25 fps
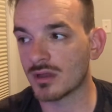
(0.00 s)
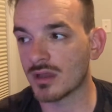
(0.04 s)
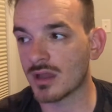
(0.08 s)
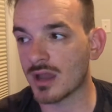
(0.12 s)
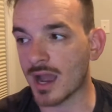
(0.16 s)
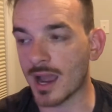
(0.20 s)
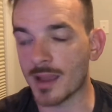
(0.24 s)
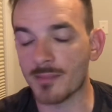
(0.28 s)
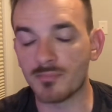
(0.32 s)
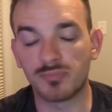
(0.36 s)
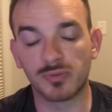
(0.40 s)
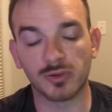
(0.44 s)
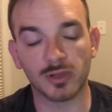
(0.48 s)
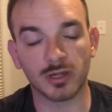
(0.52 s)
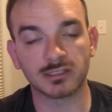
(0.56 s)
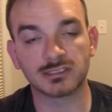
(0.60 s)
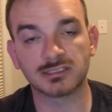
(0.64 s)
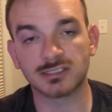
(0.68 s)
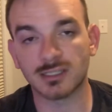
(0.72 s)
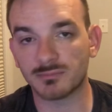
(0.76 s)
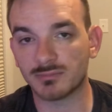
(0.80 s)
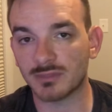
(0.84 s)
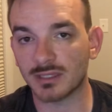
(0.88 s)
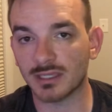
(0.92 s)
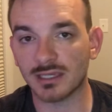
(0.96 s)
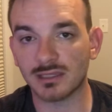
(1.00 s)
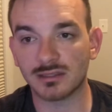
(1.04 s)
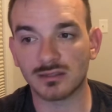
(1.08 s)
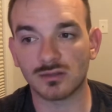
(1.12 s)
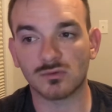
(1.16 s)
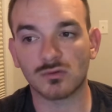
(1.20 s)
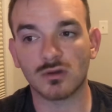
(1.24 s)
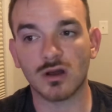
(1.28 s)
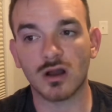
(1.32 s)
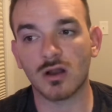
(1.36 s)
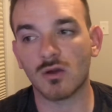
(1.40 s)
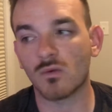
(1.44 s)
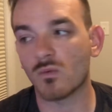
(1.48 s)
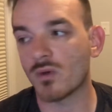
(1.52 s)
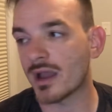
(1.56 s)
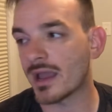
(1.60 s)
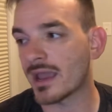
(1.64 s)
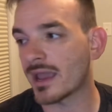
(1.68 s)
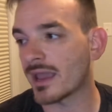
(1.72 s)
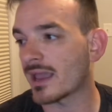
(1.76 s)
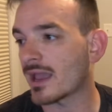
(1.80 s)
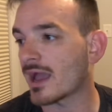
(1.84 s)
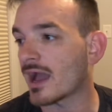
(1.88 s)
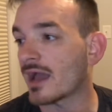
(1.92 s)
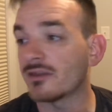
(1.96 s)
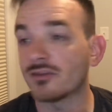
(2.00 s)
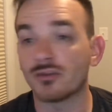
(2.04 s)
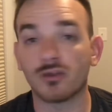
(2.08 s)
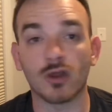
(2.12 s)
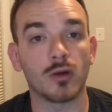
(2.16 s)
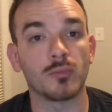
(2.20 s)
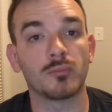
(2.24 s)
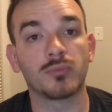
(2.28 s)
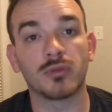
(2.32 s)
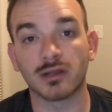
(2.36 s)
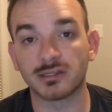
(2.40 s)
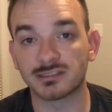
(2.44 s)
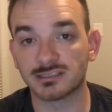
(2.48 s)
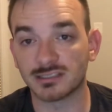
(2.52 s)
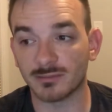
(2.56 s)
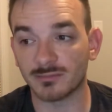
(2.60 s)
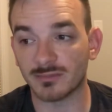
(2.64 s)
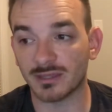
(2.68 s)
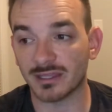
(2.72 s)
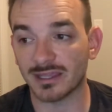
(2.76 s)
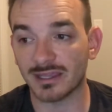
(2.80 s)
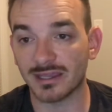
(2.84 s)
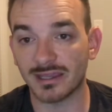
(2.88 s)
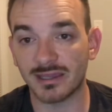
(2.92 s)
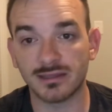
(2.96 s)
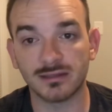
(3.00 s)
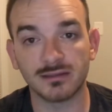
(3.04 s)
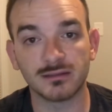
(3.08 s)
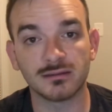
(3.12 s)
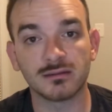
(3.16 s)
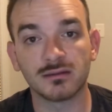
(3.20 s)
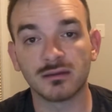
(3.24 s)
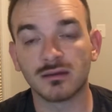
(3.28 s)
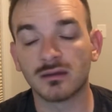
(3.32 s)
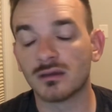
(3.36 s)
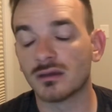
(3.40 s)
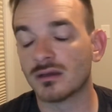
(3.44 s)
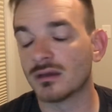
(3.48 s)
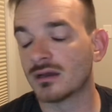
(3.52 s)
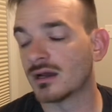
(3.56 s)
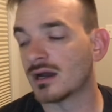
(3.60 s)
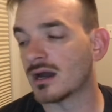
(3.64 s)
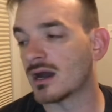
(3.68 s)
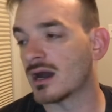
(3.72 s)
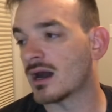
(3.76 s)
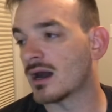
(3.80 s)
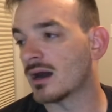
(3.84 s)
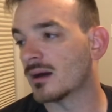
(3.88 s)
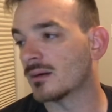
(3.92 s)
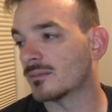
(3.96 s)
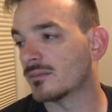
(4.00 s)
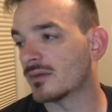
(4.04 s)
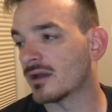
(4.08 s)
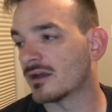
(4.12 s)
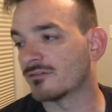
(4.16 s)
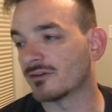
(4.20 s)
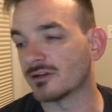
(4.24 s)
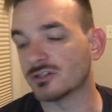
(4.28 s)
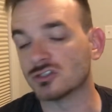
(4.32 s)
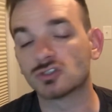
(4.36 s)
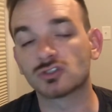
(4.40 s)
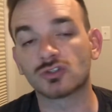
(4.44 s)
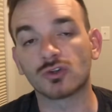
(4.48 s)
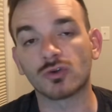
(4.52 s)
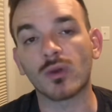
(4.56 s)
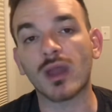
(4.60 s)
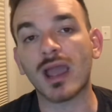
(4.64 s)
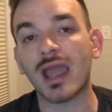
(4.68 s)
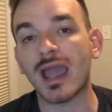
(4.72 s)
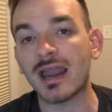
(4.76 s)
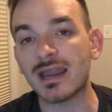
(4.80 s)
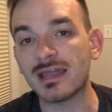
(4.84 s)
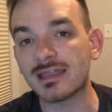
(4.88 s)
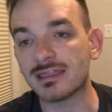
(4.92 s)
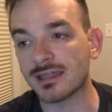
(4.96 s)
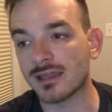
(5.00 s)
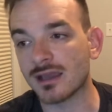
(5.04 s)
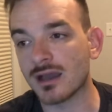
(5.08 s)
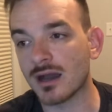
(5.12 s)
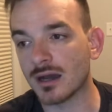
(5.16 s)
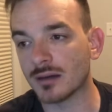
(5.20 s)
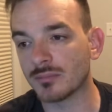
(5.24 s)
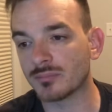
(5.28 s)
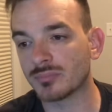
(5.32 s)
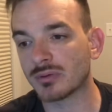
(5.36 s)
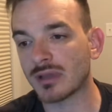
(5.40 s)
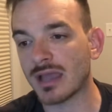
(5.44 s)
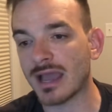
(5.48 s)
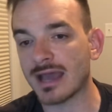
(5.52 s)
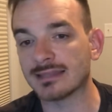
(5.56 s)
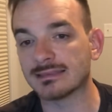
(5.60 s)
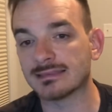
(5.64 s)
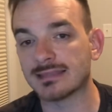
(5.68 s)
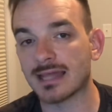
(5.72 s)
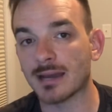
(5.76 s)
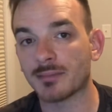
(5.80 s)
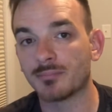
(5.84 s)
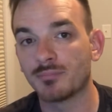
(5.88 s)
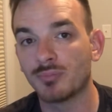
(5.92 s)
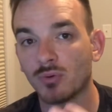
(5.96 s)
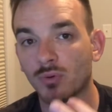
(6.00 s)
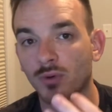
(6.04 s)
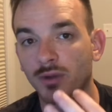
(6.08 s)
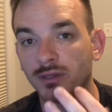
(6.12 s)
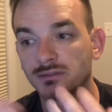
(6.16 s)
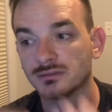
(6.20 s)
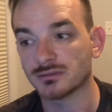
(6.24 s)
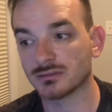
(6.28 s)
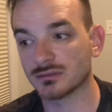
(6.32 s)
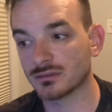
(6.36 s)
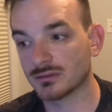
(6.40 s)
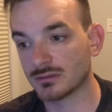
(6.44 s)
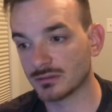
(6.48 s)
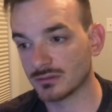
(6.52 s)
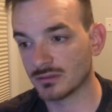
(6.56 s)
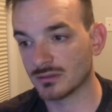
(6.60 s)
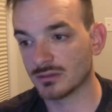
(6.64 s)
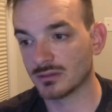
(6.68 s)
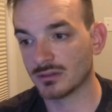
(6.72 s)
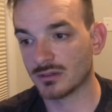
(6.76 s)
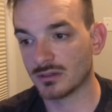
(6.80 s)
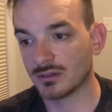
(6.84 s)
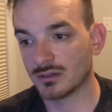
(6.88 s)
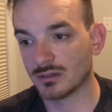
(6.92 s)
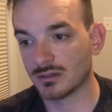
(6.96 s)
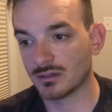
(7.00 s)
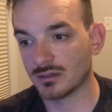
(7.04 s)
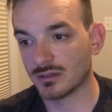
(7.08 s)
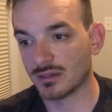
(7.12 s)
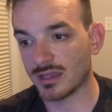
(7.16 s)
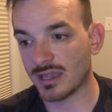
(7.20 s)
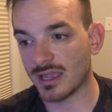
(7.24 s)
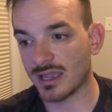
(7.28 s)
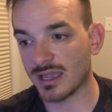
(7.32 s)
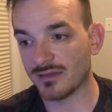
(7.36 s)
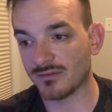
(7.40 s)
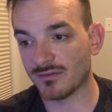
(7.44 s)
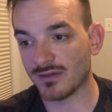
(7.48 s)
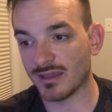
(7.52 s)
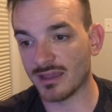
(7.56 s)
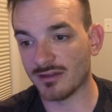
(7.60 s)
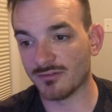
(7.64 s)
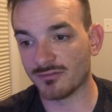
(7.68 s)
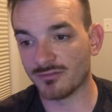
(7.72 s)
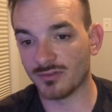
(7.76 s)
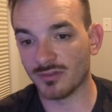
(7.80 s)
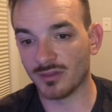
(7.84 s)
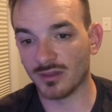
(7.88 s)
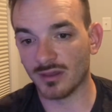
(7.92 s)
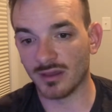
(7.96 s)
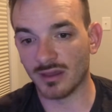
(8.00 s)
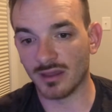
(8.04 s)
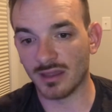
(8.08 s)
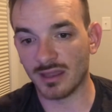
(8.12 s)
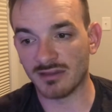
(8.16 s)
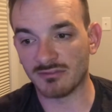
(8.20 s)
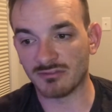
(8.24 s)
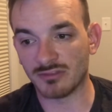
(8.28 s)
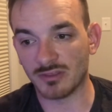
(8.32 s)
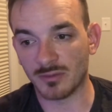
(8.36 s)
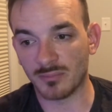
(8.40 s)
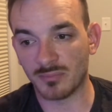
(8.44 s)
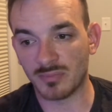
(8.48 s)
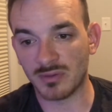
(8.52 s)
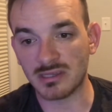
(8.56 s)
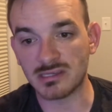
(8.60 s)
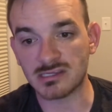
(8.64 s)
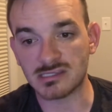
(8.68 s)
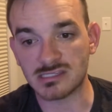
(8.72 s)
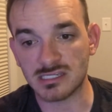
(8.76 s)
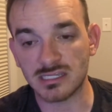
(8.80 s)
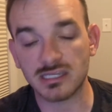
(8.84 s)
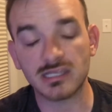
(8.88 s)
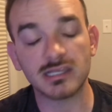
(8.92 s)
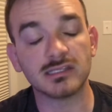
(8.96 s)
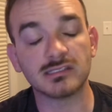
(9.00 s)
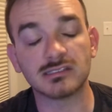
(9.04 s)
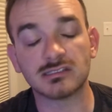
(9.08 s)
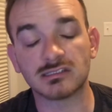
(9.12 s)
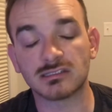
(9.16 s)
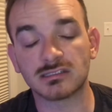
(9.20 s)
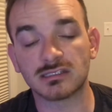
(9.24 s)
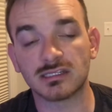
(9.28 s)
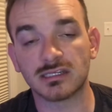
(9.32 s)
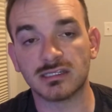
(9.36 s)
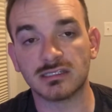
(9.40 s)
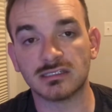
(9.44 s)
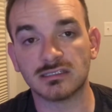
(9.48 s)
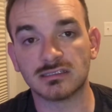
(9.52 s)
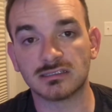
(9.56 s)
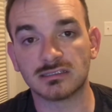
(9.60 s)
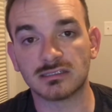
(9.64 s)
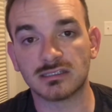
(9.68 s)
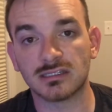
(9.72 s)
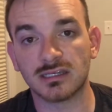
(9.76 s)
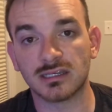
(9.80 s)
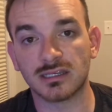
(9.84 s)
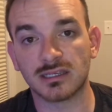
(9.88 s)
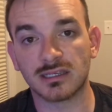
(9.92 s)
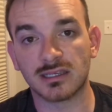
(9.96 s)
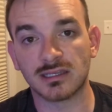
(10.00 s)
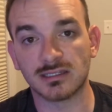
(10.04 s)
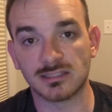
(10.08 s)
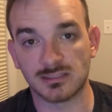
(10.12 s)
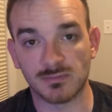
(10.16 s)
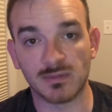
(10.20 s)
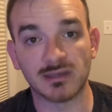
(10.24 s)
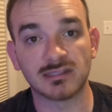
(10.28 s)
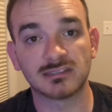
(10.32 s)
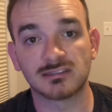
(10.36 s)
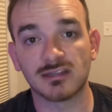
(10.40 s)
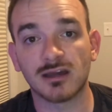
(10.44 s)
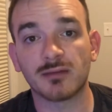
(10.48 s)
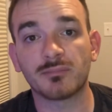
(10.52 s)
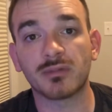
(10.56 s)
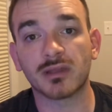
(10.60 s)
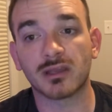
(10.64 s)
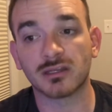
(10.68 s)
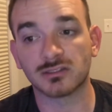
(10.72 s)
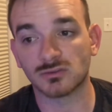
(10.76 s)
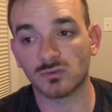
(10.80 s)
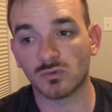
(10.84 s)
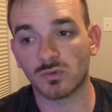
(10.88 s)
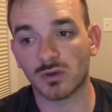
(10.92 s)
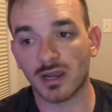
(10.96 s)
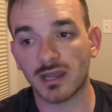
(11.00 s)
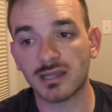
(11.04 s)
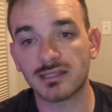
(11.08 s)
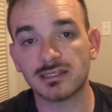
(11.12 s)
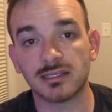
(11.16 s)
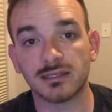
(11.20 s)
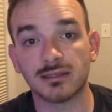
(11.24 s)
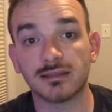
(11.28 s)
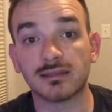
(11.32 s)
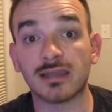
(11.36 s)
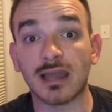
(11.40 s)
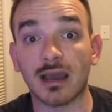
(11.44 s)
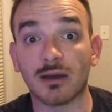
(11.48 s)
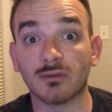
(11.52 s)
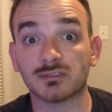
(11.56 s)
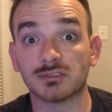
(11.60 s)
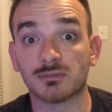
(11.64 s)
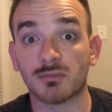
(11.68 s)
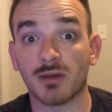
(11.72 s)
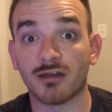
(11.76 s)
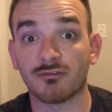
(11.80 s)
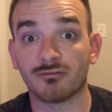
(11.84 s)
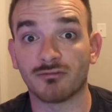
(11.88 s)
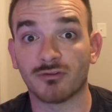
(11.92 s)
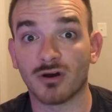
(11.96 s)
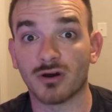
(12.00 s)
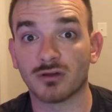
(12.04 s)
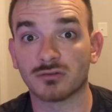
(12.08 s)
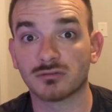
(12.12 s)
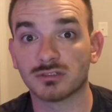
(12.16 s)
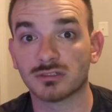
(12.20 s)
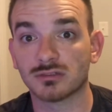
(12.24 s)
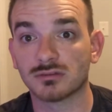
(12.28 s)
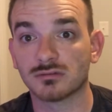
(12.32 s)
I plug something in the wrong way, I don't plug something in, if I screw anything up at that point, if the PC it gets messed up because of what I did, now it's my fault